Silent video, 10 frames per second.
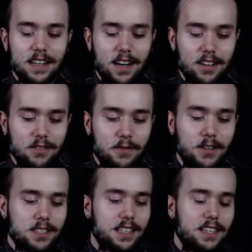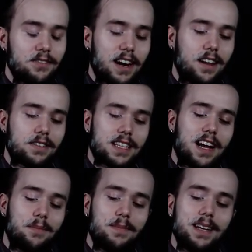Uh, the first thing, right off the
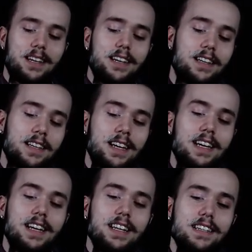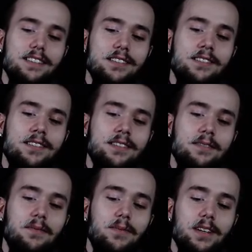top of my head,
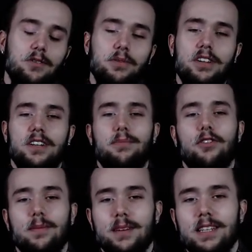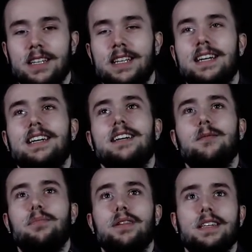is when you book an appointment,
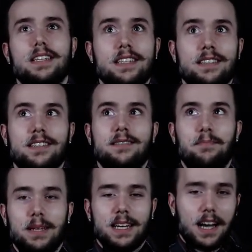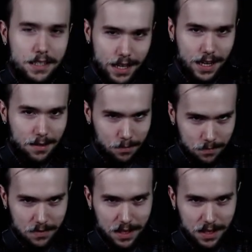please be on time.